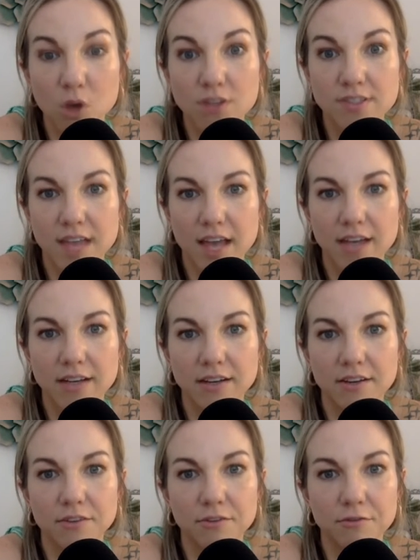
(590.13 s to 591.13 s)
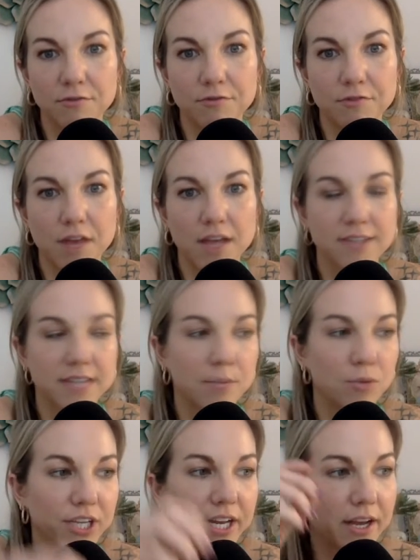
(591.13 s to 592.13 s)
set of
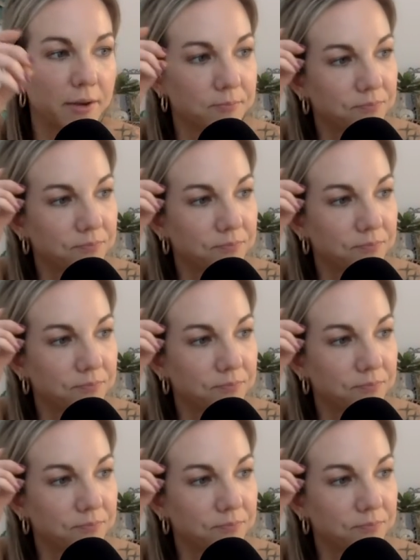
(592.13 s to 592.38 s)
sample data.